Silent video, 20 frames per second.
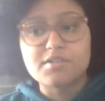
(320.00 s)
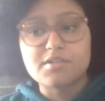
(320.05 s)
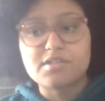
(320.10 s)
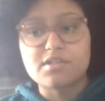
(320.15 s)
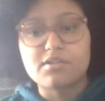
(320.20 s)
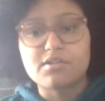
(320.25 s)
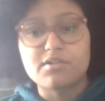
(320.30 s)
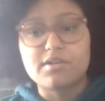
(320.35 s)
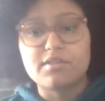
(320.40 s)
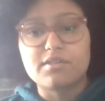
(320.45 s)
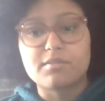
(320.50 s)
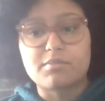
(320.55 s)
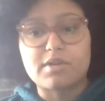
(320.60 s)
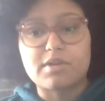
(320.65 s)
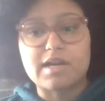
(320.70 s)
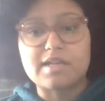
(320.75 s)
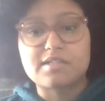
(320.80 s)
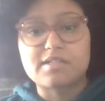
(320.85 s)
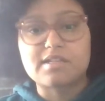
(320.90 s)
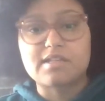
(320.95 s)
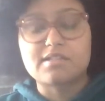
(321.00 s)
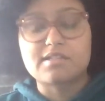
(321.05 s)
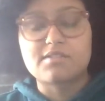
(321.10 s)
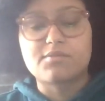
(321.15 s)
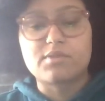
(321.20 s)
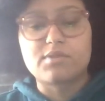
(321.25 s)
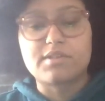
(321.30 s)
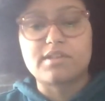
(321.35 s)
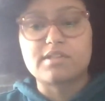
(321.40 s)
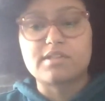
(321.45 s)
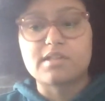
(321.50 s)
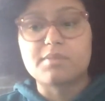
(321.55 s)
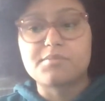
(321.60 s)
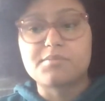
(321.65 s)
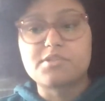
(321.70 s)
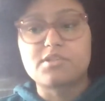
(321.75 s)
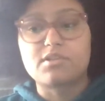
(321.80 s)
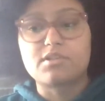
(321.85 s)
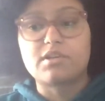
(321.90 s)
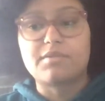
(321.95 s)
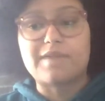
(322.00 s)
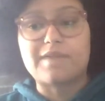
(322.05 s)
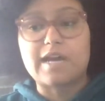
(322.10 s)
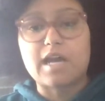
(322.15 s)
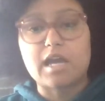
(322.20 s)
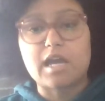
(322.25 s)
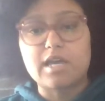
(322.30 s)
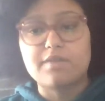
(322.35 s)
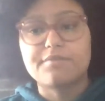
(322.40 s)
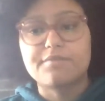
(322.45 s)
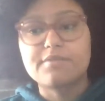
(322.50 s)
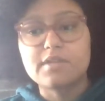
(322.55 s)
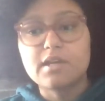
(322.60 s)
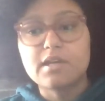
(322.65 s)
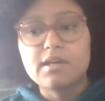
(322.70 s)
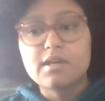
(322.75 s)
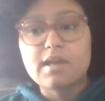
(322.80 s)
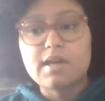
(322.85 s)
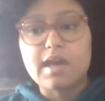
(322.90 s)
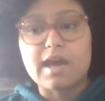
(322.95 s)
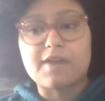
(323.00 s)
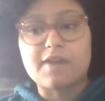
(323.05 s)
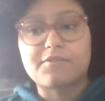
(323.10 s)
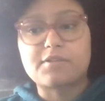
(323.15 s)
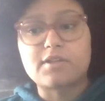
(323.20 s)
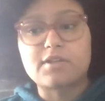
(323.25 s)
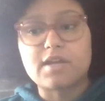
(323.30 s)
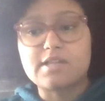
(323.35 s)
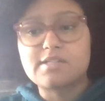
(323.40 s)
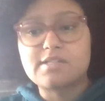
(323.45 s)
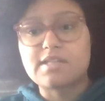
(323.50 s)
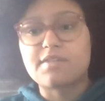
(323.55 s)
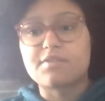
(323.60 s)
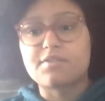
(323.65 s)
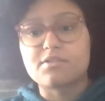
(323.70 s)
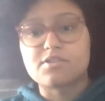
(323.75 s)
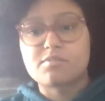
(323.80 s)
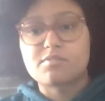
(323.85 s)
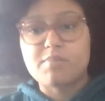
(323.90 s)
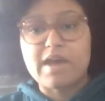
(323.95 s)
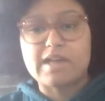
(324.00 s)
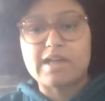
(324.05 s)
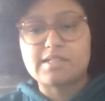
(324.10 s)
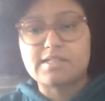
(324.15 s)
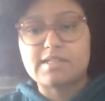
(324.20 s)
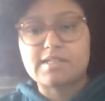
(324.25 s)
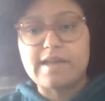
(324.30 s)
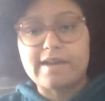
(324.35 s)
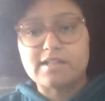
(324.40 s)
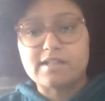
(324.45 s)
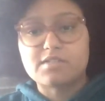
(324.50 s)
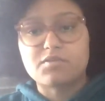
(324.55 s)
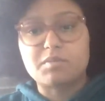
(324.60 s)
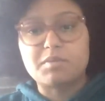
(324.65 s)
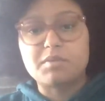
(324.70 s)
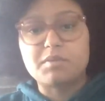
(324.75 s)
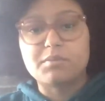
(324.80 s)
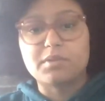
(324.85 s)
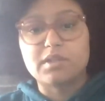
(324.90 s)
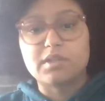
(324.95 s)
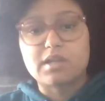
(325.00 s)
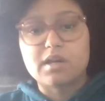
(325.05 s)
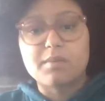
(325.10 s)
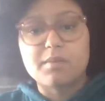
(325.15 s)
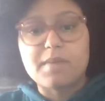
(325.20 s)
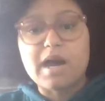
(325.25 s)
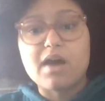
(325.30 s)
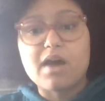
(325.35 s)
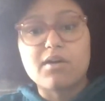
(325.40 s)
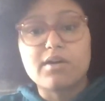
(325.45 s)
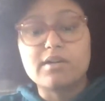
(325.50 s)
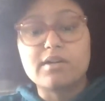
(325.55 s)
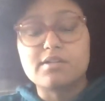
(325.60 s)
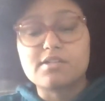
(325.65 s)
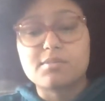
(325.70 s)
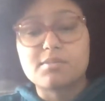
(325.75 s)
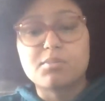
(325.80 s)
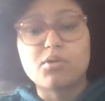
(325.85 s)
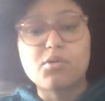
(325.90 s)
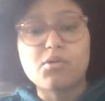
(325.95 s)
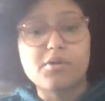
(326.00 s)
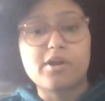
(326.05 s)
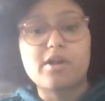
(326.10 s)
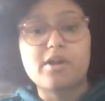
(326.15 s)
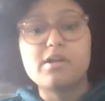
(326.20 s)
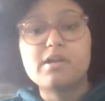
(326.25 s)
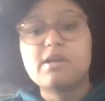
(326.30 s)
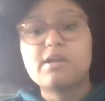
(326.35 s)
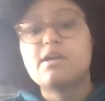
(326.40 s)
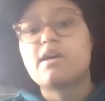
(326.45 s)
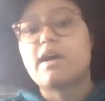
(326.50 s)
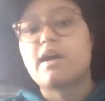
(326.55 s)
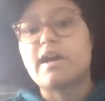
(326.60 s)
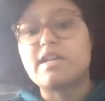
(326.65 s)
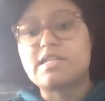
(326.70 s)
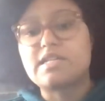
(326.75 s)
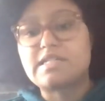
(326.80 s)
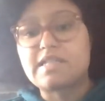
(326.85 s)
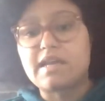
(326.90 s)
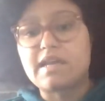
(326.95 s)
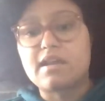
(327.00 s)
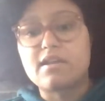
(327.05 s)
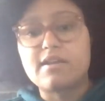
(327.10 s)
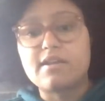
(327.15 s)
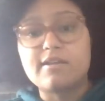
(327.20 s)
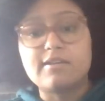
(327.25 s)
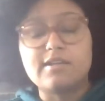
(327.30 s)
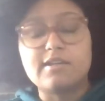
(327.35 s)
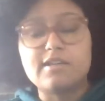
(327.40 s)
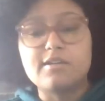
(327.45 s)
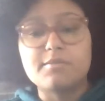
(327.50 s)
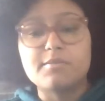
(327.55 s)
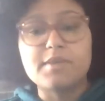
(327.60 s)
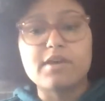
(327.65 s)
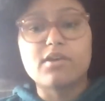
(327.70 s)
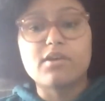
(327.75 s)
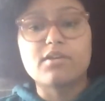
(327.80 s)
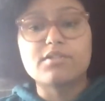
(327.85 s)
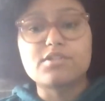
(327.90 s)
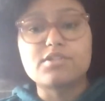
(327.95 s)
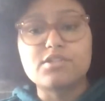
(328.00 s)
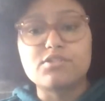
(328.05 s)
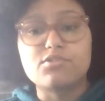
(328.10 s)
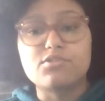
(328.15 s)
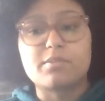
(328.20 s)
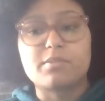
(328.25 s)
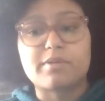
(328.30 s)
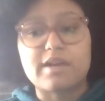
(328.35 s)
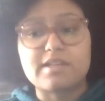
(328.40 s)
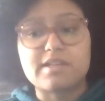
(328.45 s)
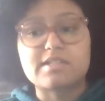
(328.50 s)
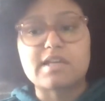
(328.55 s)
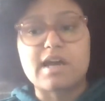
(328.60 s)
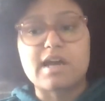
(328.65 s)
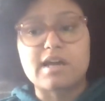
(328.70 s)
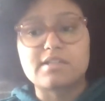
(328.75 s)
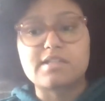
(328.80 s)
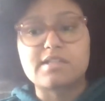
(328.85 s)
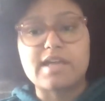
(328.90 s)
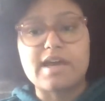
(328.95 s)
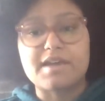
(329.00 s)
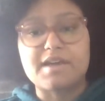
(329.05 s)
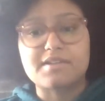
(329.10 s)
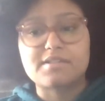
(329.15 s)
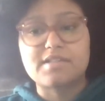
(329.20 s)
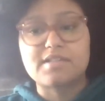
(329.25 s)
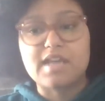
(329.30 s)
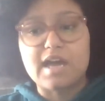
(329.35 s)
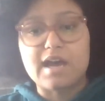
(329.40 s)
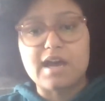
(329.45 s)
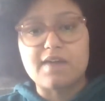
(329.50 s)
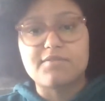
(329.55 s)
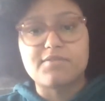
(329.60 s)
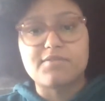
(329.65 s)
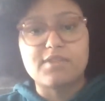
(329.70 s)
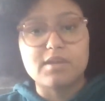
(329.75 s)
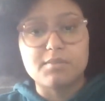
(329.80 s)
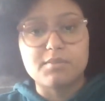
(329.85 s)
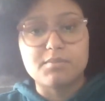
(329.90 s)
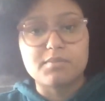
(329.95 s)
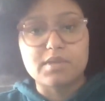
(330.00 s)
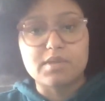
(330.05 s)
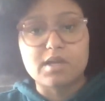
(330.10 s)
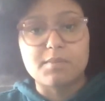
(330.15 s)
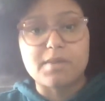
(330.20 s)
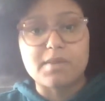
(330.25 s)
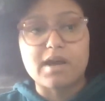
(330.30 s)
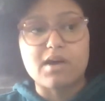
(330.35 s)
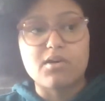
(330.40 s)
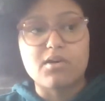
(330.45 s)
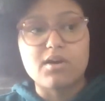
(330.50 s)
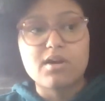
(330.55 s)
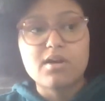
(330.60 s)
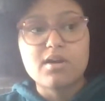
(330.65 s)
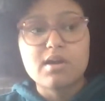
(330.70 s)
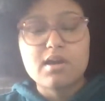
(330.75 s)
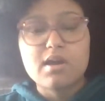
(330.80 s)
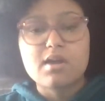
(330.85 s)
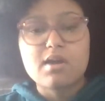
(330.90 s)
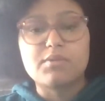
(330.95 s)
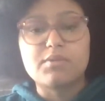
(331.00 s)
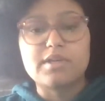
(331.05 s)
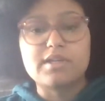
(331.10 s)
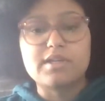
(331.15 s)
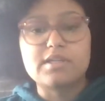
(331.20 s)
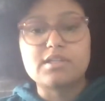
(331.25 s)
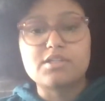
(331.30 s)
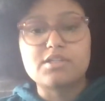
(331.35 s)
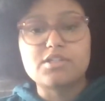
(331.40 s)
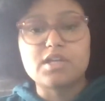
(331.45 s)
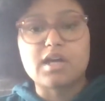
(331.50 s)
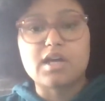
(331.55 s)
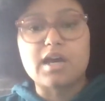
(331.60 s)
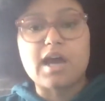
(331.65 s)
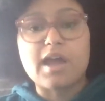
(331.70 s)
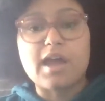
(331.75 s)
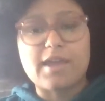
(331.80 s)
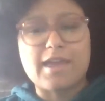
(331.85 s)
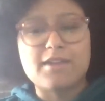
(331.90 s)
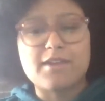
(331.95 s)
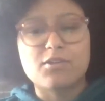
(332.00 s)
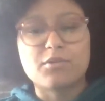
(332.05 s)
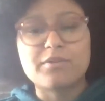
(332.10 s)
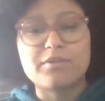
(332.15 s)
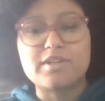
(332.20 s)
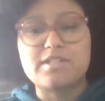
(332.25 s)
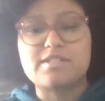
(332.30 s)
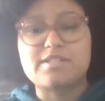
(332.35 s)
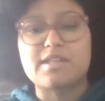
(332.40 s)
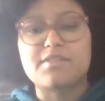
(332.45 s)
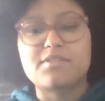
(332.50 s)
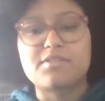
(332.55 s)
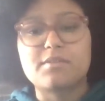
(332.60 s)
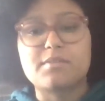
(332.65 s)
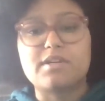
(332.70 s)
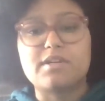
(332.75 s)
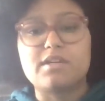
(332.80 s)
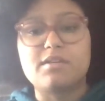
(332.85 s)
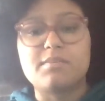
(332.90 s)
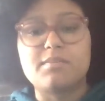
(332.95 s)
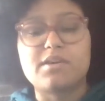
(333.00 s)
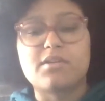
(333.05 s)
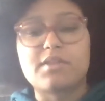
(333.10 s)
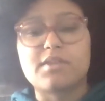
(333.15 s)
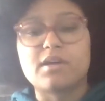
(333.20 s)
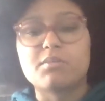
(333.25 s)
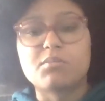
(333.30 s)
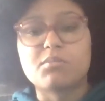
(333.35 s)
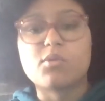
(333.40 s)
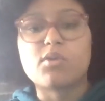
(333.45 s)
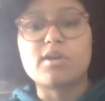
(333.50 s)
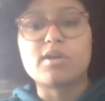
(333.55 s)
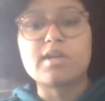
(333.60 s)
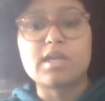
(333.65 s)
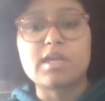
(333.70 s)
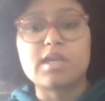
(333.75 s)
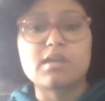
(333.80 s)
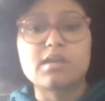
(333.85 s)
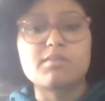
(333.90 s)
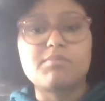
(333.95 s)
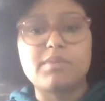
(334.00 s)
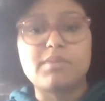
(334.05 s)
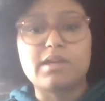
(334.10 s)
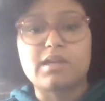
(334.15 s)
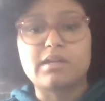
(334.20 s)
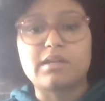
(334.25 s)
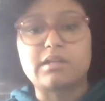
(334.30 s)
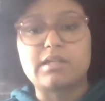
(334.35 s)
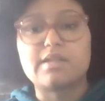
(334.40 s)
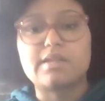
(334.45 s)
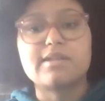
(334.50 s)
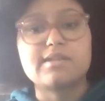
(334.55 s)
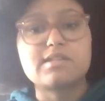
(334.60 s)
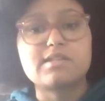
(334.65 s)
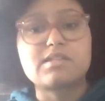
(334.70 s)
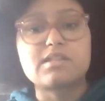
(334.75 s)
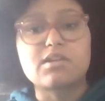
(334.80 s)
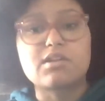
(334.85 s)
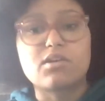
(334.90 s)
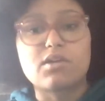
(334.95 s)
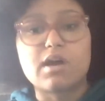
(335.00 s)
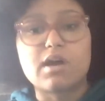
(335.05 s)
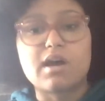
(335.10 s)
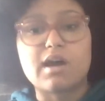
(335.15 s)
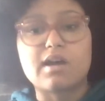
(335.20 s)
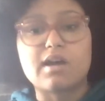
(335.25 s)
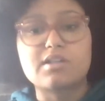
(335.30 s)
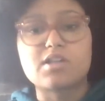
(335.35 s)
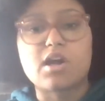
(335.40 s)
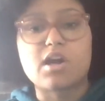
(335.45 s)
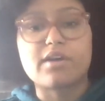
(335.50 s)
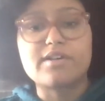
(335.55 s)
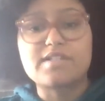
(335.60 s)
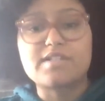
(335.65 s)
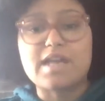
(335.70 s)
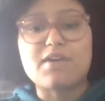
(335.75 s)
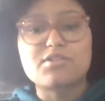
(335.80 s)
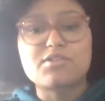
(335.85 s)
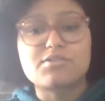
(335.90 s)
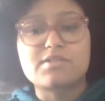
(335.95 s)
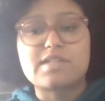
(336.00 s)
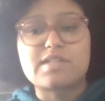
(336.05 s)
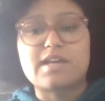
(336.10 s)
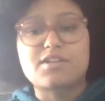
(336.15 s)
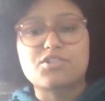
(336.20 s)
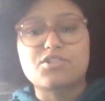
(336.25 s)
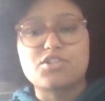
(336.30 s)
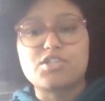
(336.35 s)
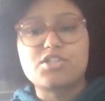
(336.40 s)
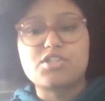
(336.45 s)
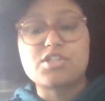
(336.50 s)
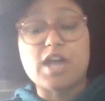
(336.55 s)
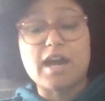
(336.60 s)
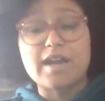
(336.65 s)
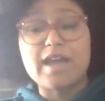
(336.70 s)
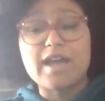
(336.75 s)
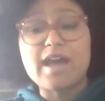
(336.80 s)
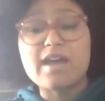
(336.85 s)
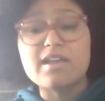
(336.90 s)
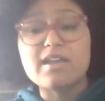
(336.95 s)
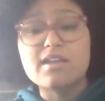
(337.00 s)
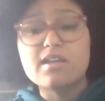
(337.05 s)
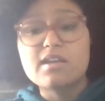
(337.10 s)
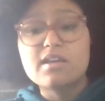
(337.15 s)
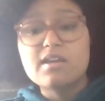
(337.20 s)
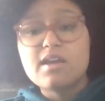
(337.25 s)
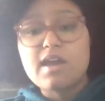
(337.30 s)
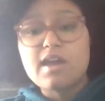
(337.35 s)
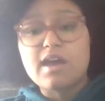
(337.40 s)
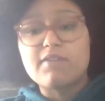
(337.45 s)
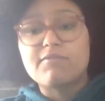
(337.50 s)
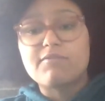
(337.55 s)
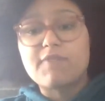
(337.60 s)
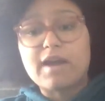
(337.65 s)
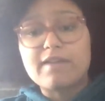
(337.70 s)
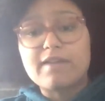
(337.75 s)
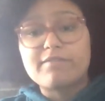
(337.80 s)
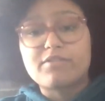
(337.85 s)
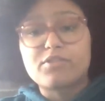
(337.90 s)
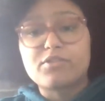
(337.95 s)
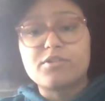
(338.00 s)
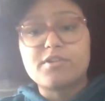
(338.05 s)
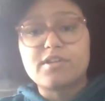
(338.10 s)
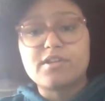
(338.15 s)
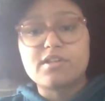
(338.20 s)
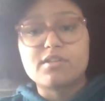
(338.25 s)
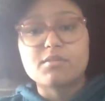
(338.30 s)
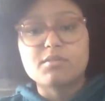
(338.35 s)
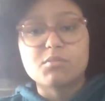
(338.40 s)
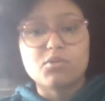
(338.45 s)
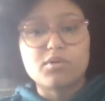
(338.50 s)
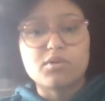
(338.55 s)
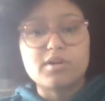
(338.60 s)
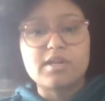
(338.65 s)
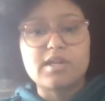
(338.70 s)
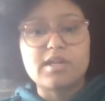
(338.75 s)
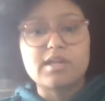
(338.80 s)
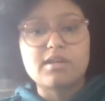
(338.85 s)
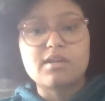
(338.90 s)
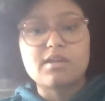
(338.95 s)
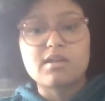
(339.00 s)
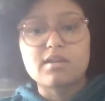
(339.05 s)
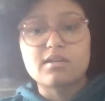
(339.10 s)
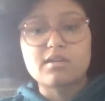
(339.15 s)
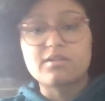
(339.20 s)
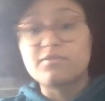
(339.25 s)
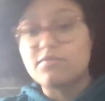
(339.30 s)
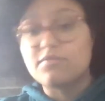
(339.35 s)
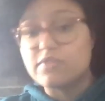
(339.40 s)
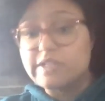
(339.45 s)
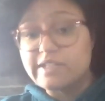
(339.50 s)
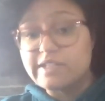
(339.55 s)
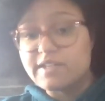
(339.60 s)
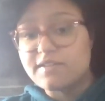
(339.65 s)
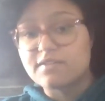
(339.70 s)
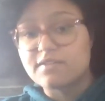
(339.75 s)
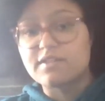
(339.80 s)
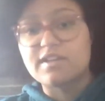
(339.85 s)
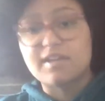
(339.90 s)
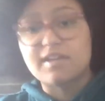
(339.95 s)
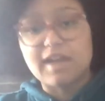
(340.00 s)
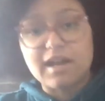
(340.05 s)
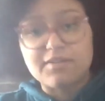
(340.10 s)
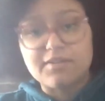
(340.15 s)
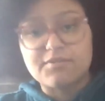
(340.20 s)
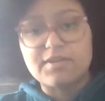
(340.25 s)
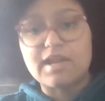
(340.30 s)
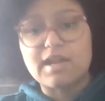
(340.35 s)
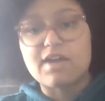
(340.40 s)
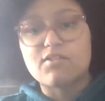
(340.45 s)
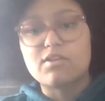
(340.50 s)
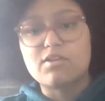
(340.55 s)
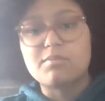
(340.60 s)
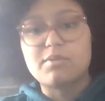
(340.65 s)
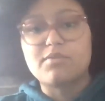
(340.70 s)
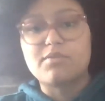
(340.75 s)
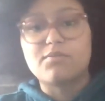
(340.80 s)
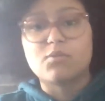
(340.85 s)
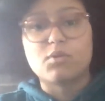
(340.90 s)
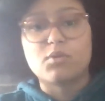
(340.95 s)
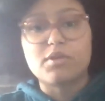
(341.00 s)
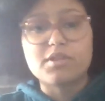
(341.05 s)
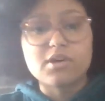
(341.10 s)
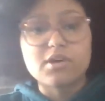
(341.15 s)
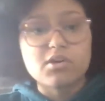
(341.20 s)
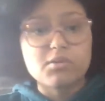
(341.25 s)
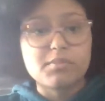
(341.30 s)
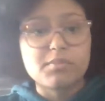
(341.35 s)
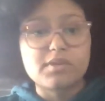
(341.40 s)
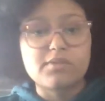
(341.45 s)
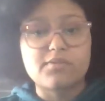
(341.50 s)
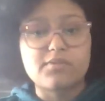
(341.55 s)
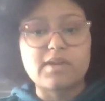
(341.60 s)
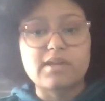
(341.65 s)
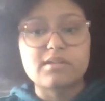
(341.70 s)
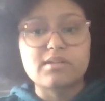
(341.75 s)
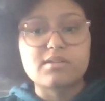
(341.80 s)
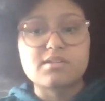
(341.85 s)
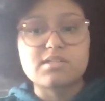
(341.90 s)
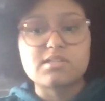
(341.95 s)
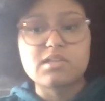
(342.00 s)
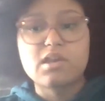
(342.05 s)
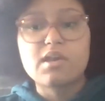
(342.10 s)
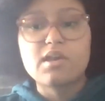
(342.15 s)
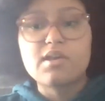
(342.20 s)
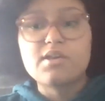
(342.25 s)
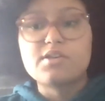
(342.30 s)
also in the process of when the dumpster arrived, after I sent those mass texts for people to come out and support, I sent an email to the press contacts to have them come out, which I had already sent them an email that morning because Tara's house was actually shot at 5:30 in the morning, conveniently half an hour before the home defense.